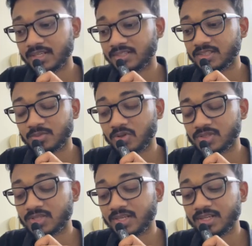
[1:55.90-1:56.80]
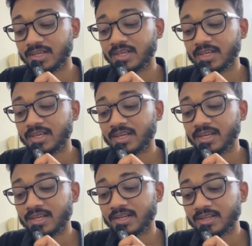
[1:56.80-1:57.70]
It's a small slate,
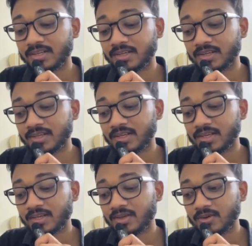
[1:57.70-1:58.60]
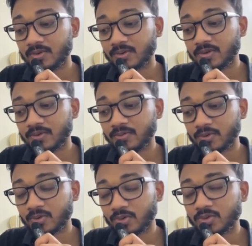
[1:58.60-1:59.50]
and for
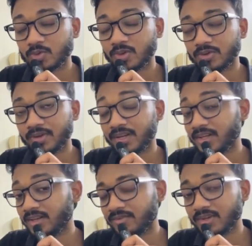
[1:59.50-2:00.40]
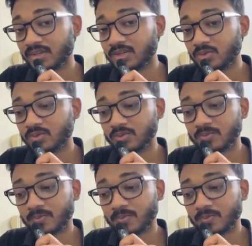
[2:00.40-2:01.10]
those who are finding it difficult to